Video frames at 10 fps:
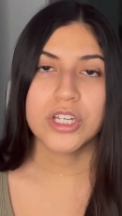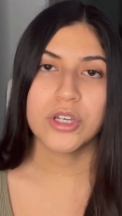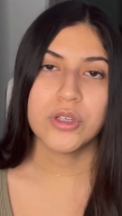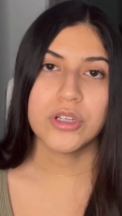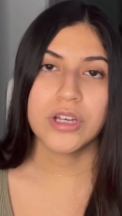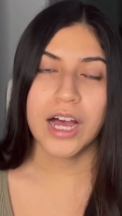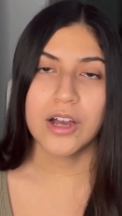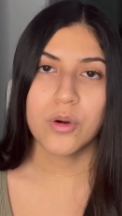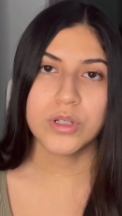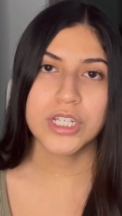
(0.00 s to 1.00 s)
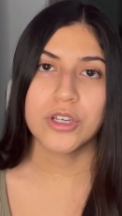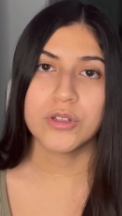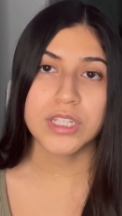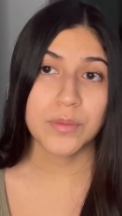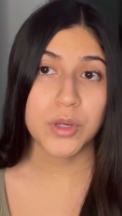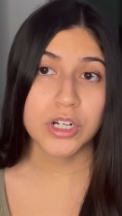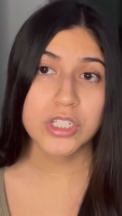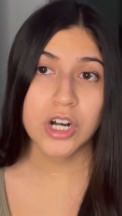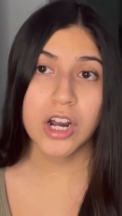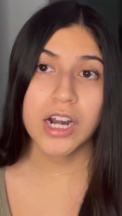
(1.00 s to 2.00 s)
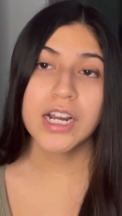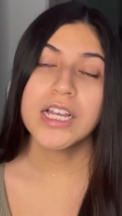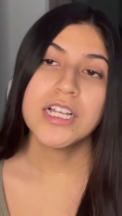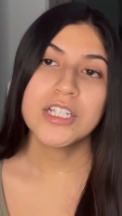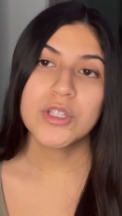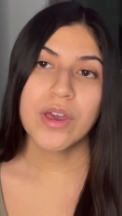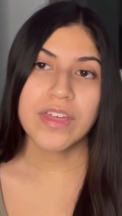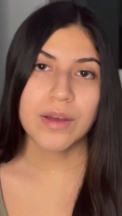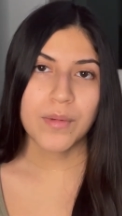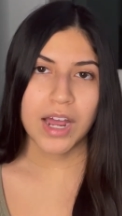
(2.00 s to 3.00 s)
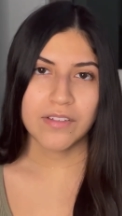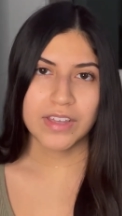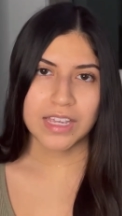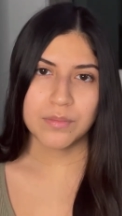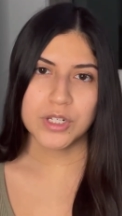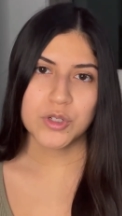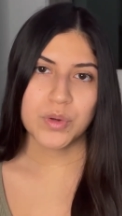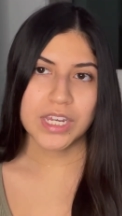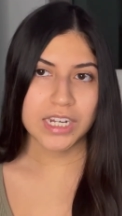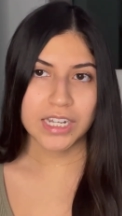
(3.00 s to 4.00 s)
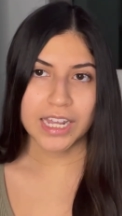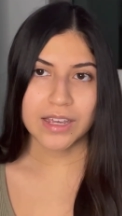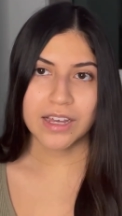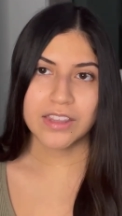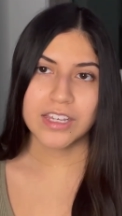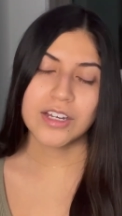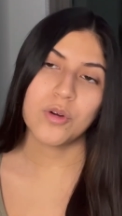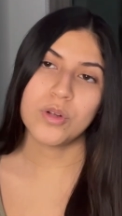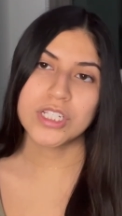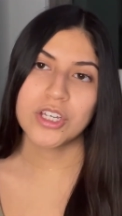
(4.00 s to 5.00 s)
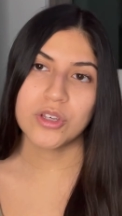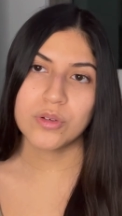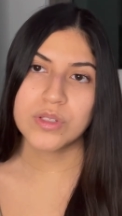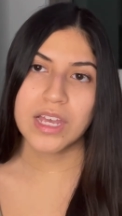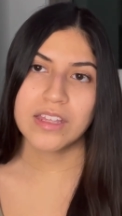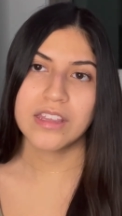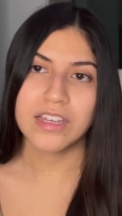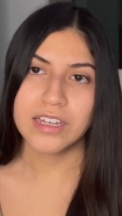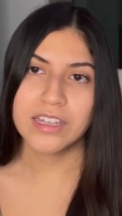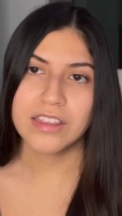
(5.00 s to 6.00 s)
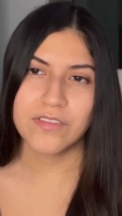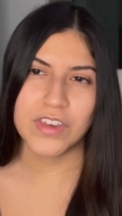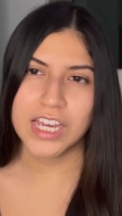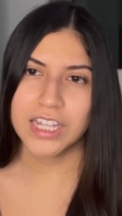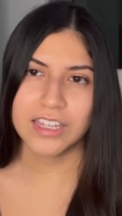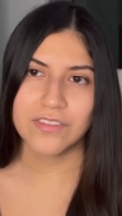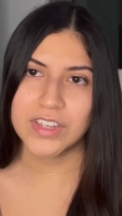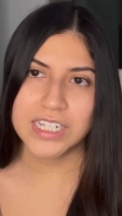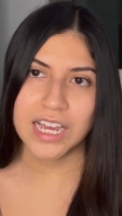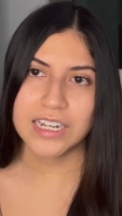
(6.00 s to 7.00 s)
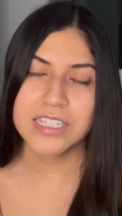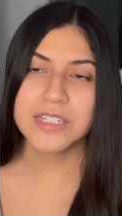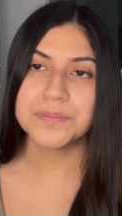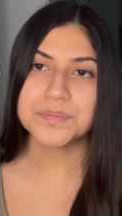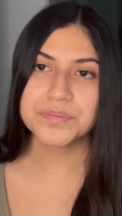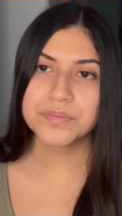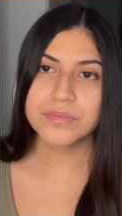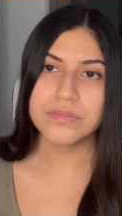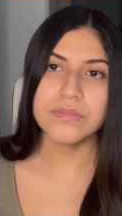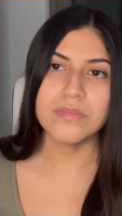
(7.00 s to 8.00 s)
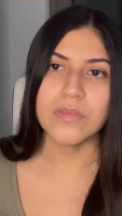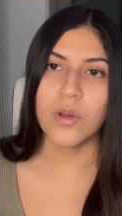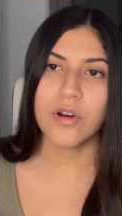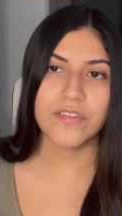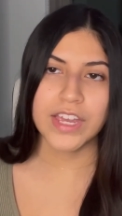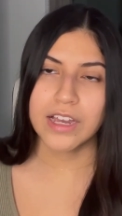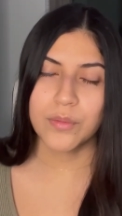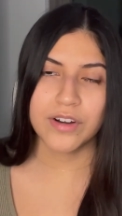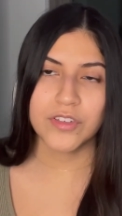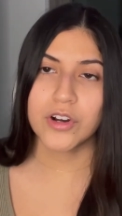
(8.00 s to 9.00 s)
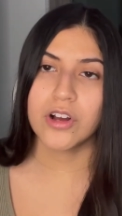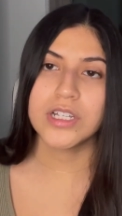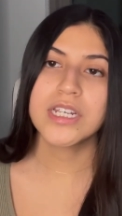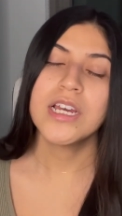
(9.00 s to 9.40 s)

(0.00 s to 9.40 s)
Goose like Pure Star. So I think I'm kind of like in between like the Golden Goose and then the Vega like V10s, or Vega, whatever they're called.